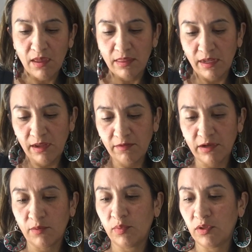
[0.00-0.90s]
Then I have a
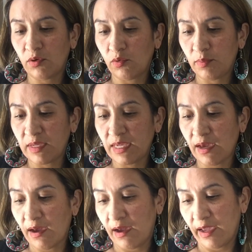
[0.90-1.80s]
couple of
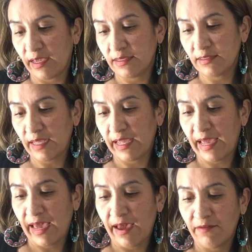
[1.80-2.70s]
OPIs. I
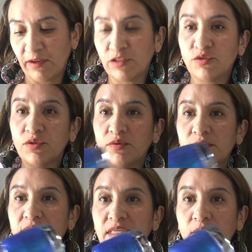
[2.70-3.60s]
have Do You
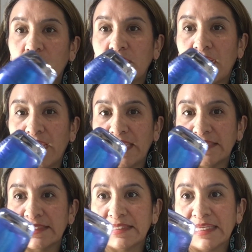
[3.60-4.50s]
See What I
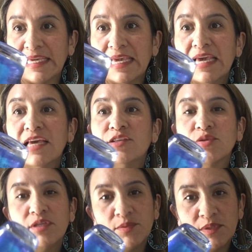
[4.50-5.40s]
See? So
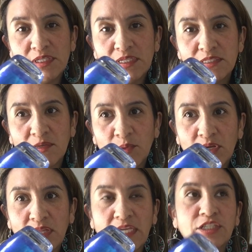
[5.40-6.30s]
this was in a summer
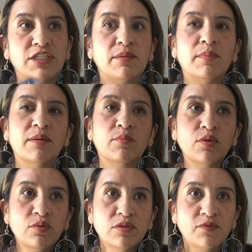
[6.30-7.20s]
collection, but
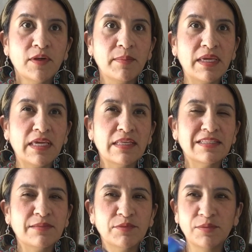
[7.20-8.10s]
blues for me
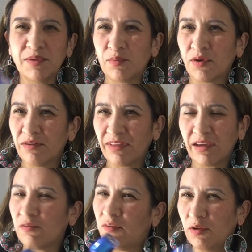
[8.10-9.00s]
seem to be more of like
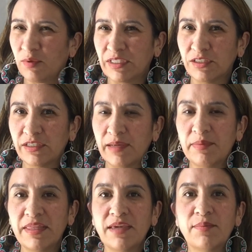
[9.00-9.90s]
a fall winter type
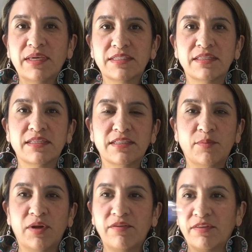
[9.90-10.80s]
thing, because in the
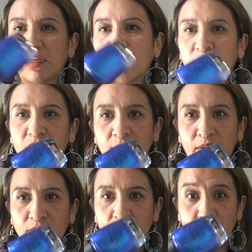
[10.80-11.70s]
summer I feel like I'm really
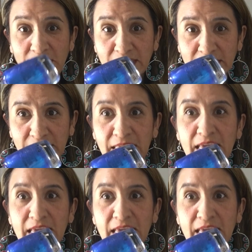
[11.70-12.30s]
about brights.